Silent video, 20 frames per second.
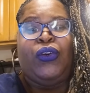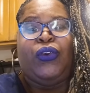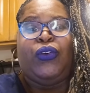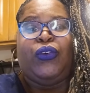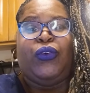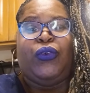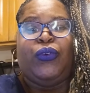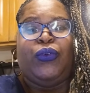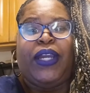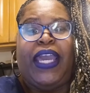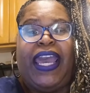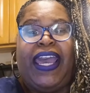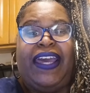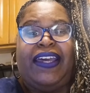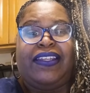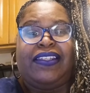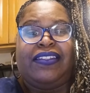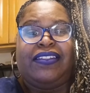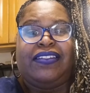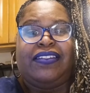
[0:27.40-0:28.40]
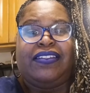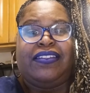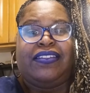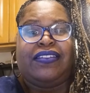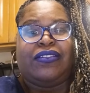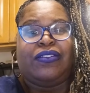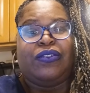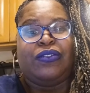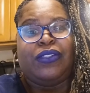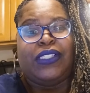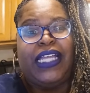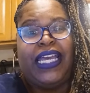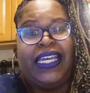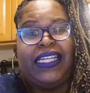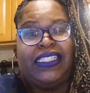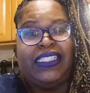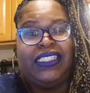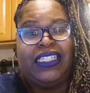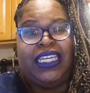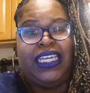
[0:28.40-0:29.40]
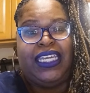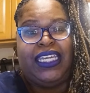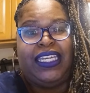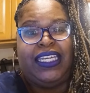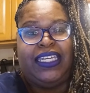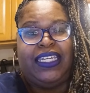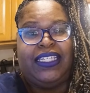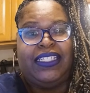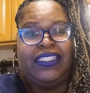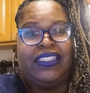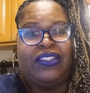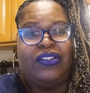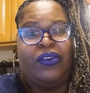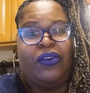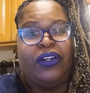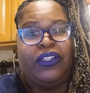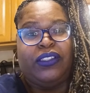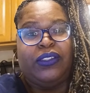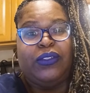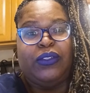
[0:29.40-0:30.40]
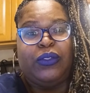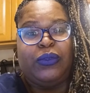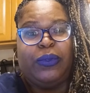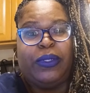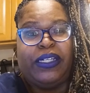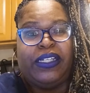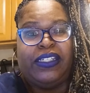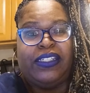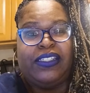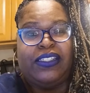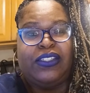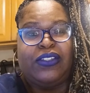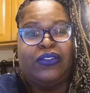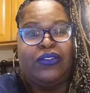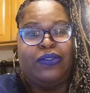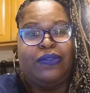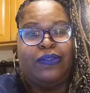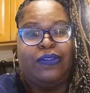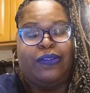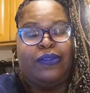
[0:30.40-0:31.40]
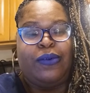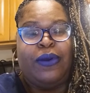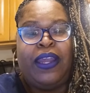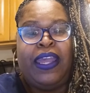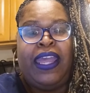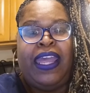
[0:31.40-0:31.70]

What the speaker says: who got school-age kids or little ones who